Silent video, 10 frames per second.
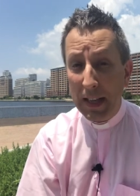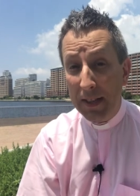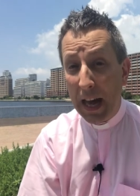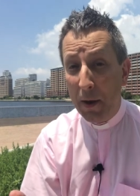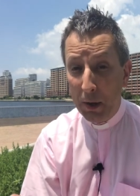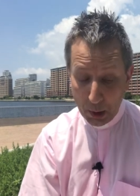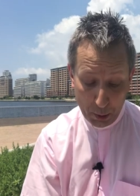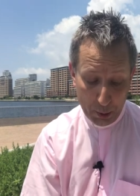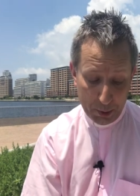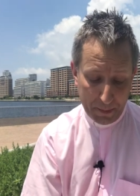is our
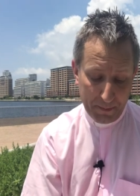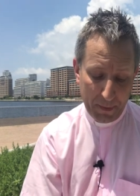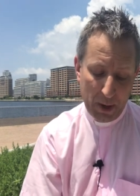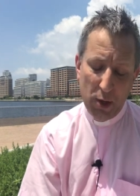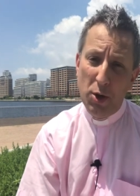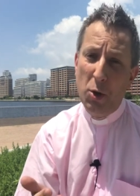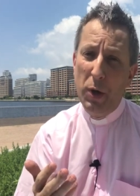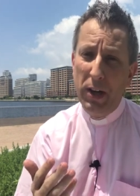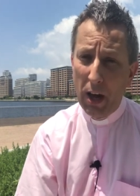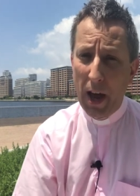Lord who
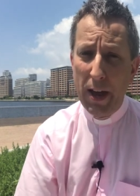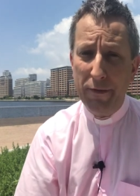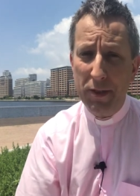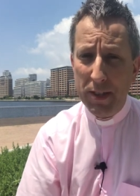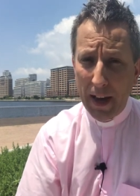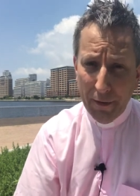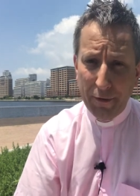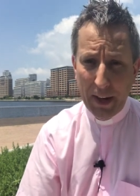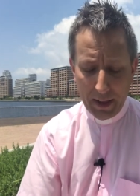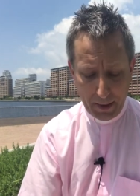enlivens our
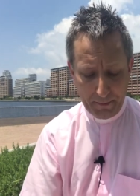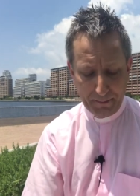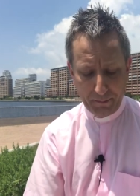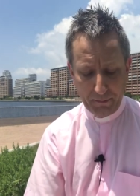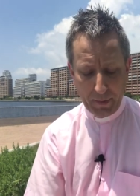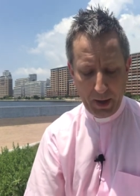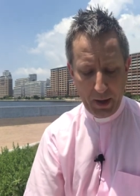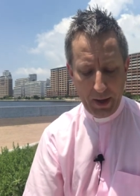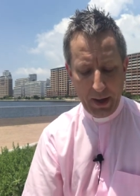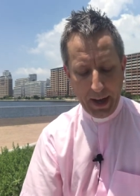faith
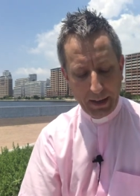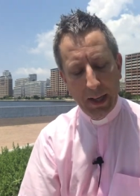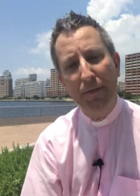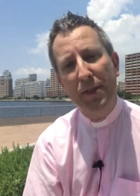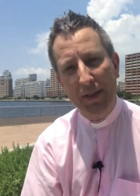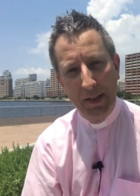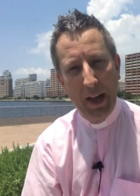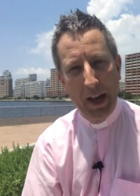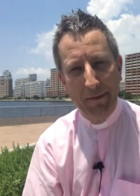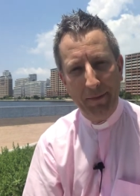and gives us
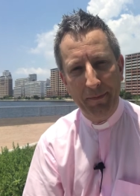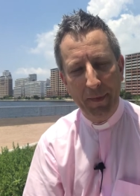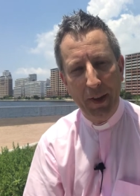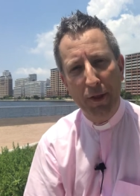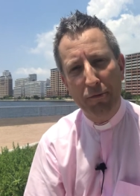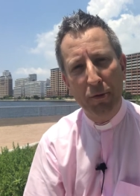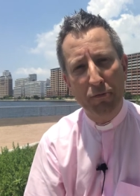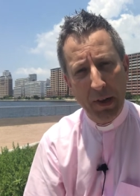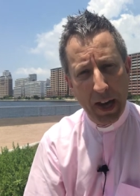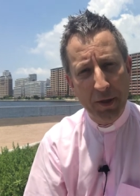life through the
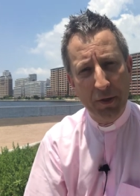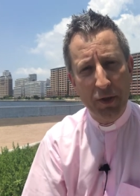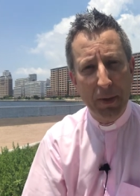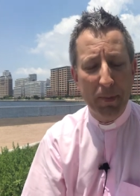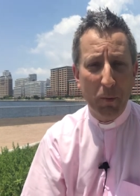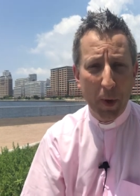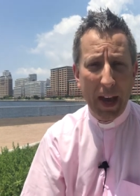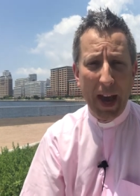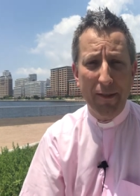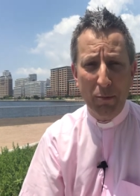relationship that we
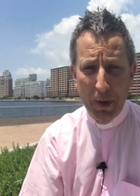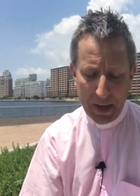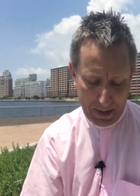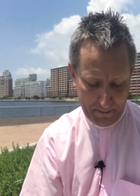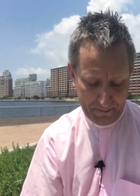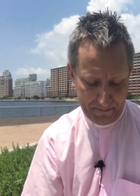have with him.